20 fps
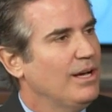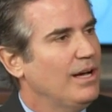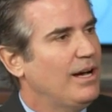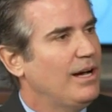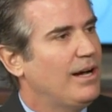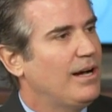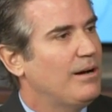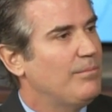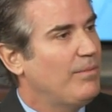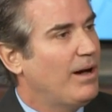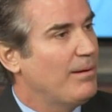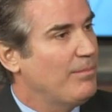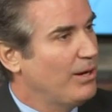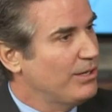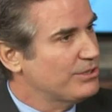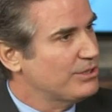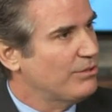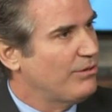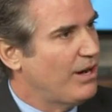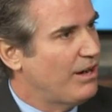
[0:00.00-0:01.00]
I'm
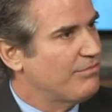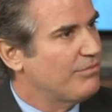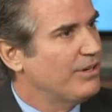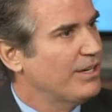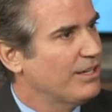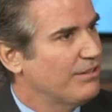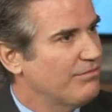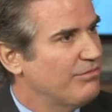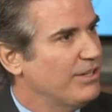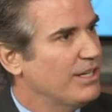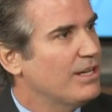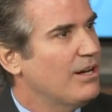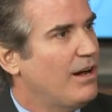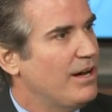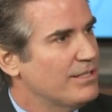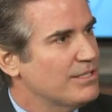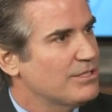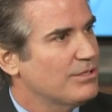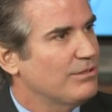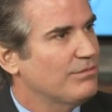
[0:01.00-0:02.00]
also offering a free
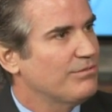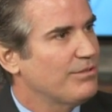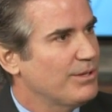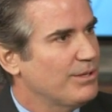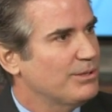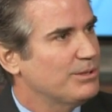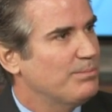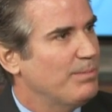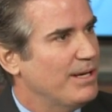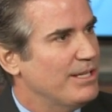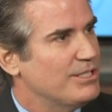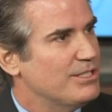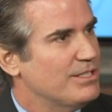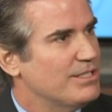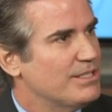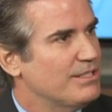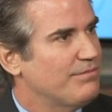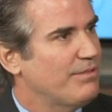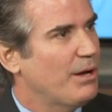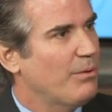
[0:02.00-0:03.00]
consult for those patients.
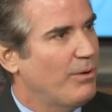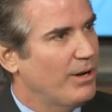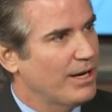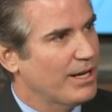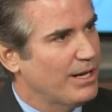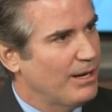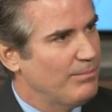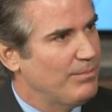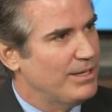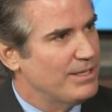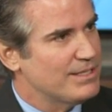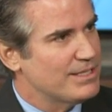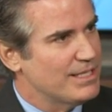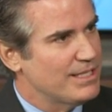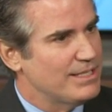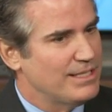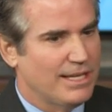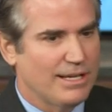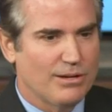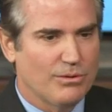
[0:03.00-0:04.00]
If they want to come in, sit
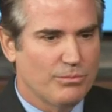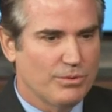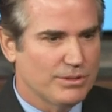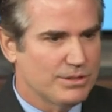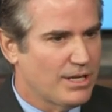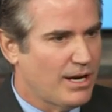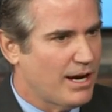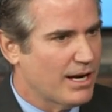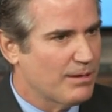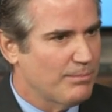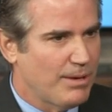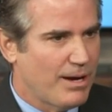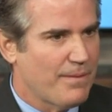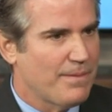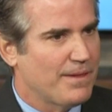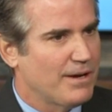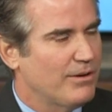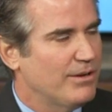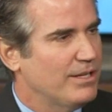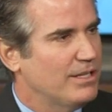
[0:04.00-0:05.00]
down, we'll talk about
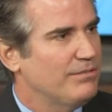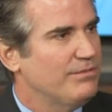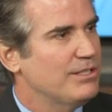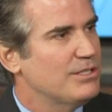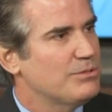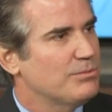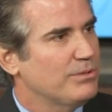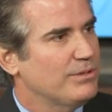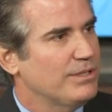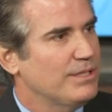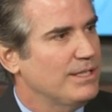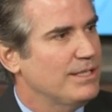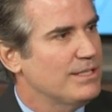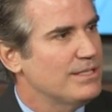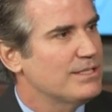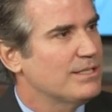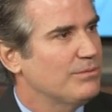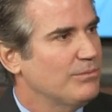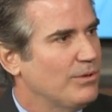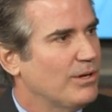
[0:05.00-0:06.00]
their individual needs,
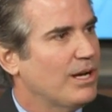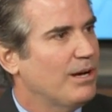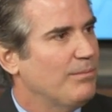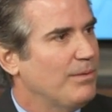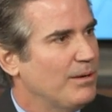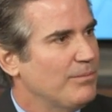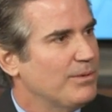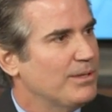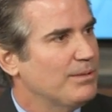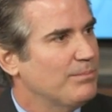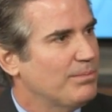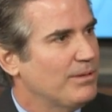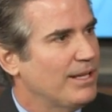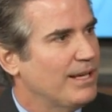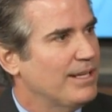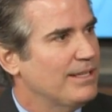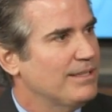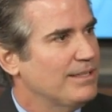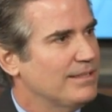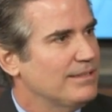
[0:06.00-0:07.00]
and we'll come up with a
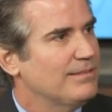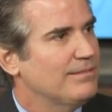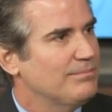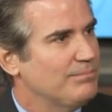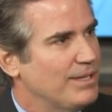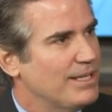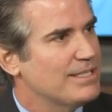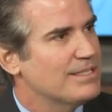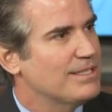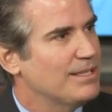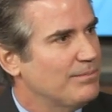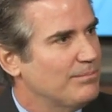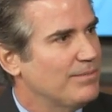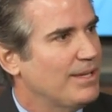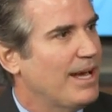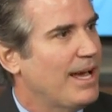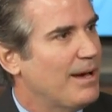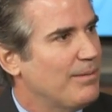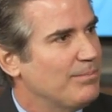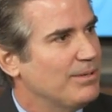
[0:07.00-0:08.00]
plan that makes them the
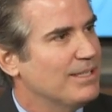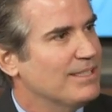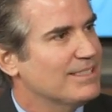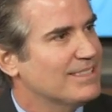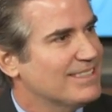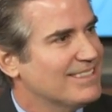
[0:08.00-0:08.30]
happiest.